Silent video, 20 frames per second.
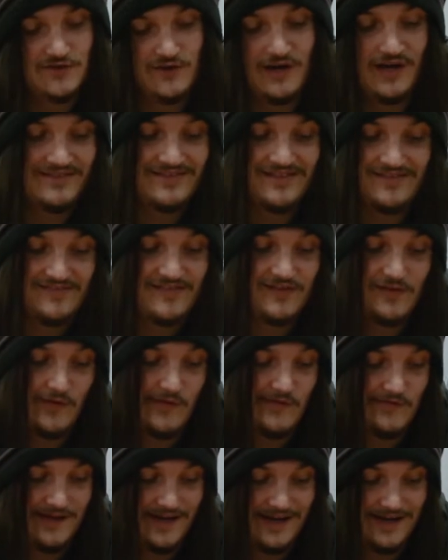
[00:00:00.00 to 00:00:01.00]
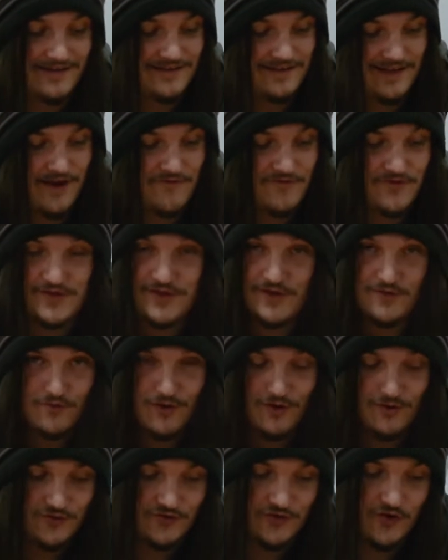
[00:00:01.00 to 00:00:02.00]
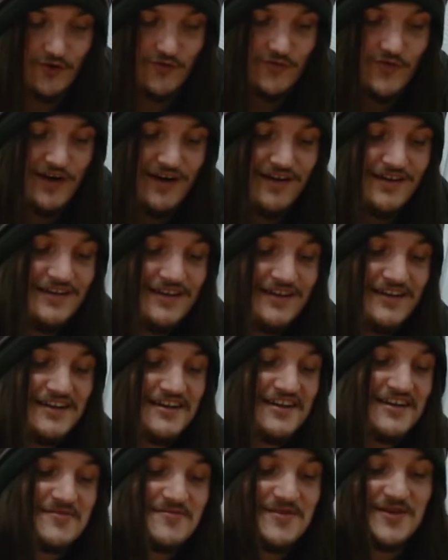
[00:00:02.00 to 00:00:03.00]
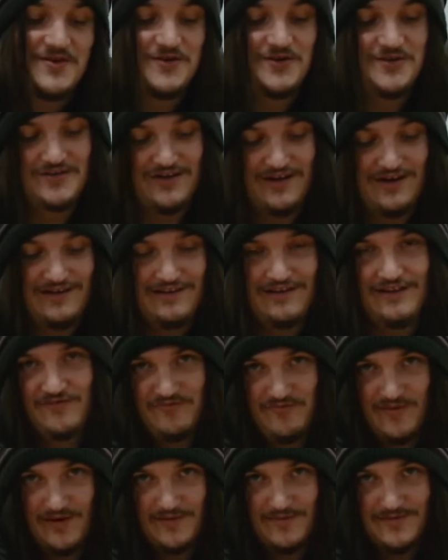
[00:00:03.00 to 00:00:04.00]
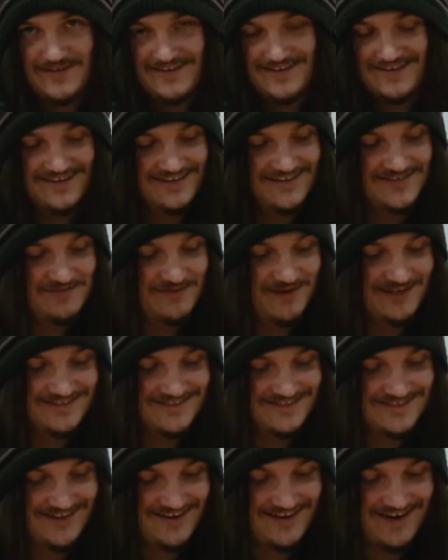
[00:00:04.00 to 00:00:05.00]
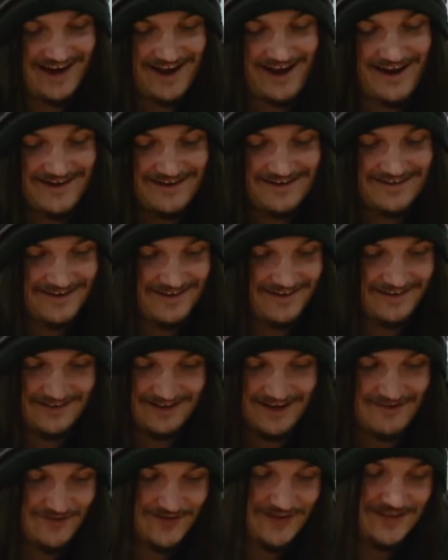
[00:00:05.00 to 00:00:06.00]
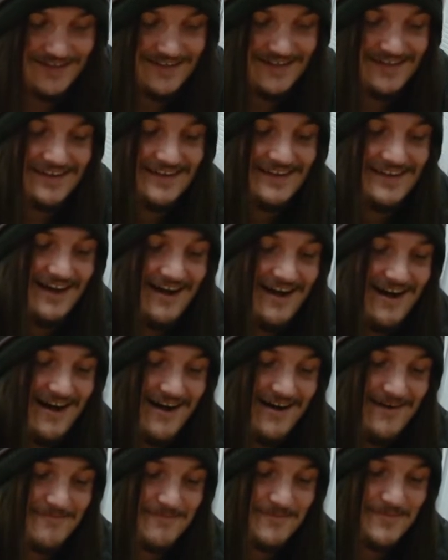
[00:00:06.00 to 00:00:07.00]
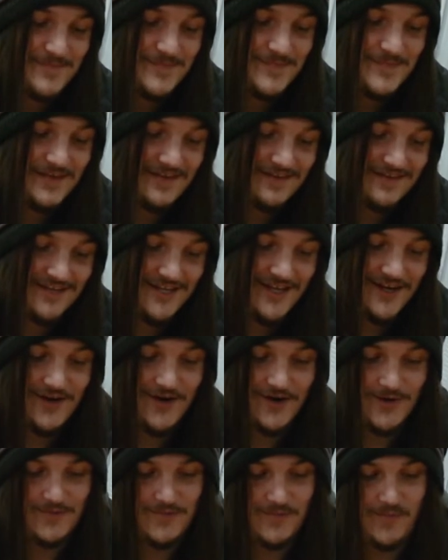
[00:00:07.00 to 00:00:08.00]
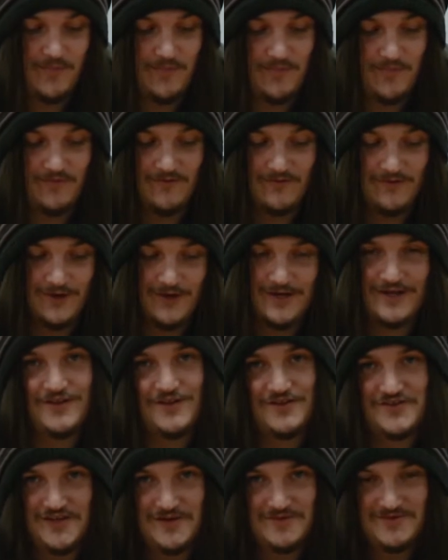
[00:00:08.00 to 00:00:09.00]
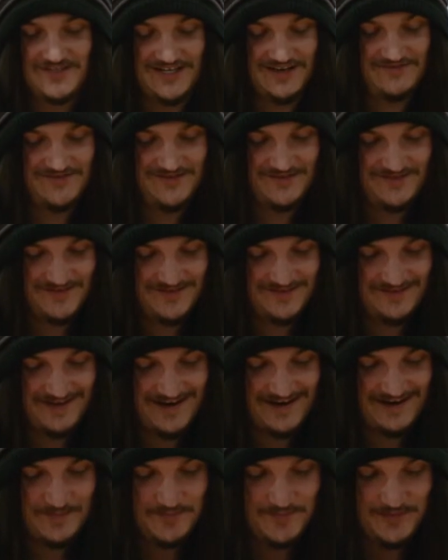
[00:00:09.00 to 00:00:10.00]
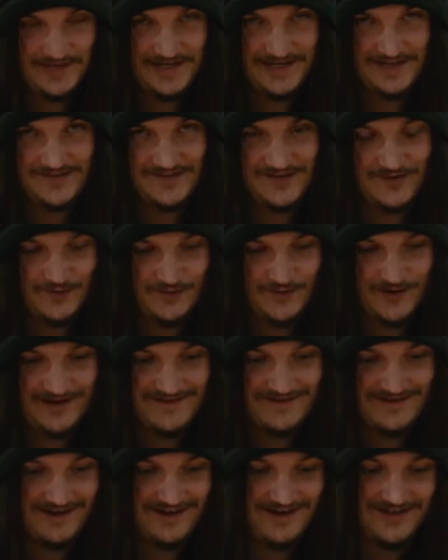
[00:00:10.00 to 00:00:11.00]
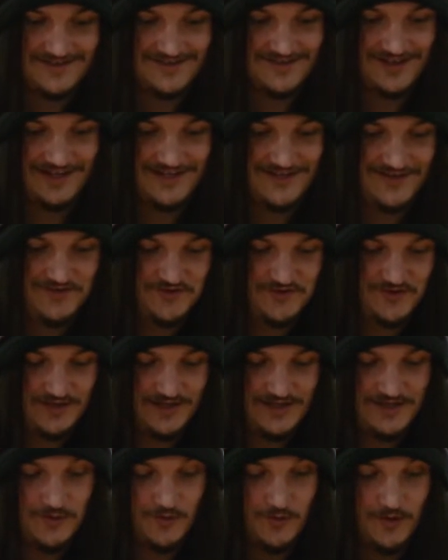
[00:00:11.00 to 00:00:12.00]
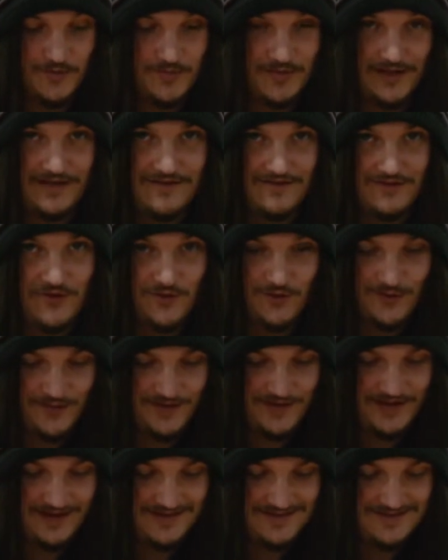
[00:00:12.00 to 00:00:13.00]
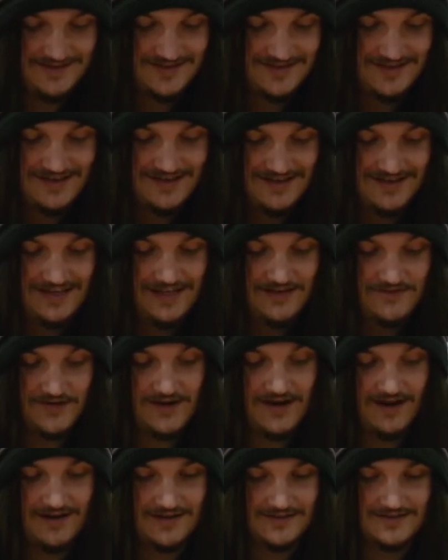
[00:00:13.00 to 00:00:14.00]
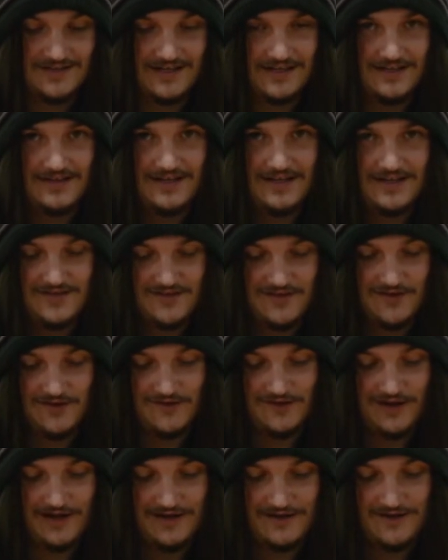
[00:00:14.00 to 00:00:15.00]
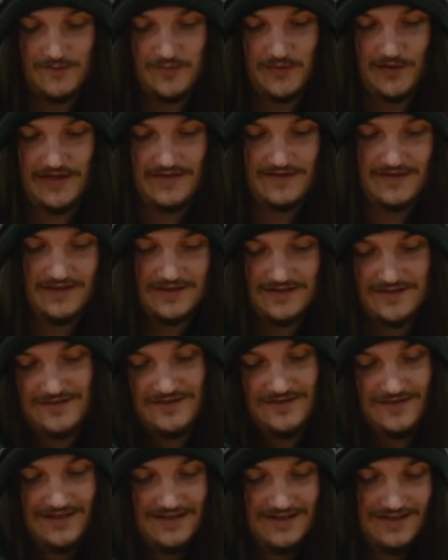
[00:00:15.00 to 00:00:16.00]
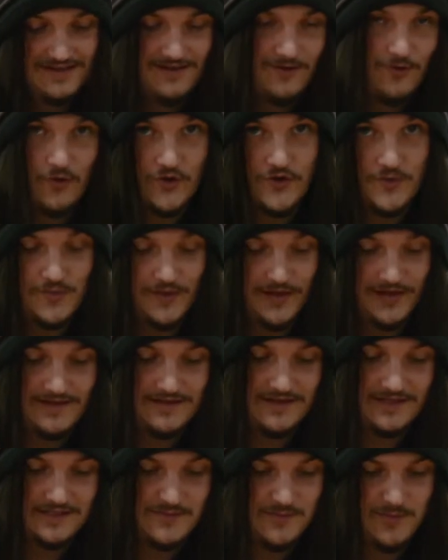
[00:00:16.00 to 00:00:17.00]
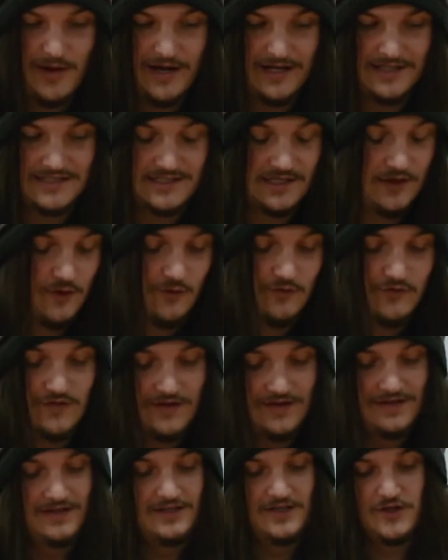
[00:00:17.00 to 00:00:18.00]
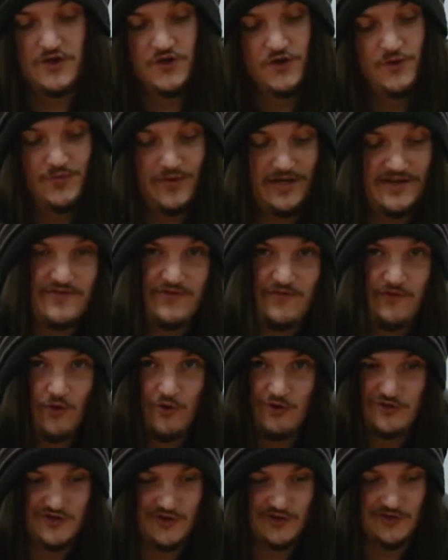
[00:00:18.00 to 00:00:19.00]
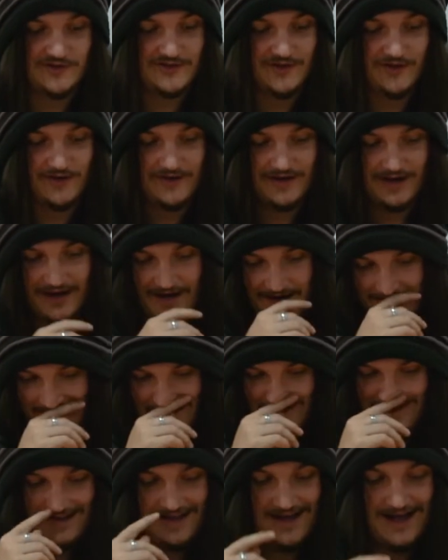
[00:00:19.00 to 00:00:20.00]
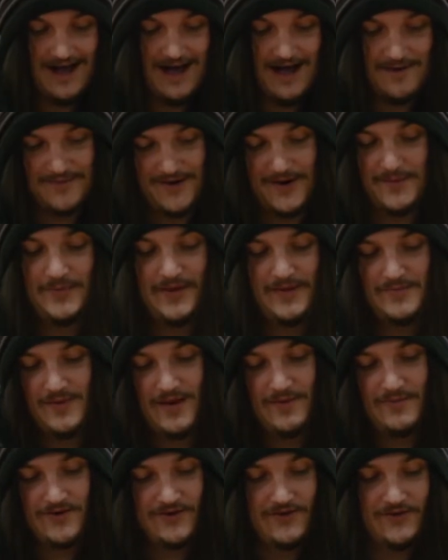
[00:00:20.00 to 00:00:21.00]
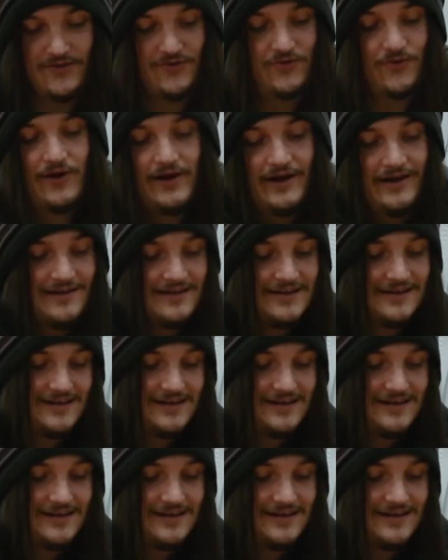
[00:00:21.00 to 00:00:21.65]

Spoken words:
9th, until like everything rolls over, because I love Babidi as much as I hate it and love it. You know, looking at the top 70 of your deck and playing 2 red cards, like usually you want to play 2 of these. If you can't see these, you like play this, or you play this by itself. You do play 4, so it's okay. And I play Babidi at 3.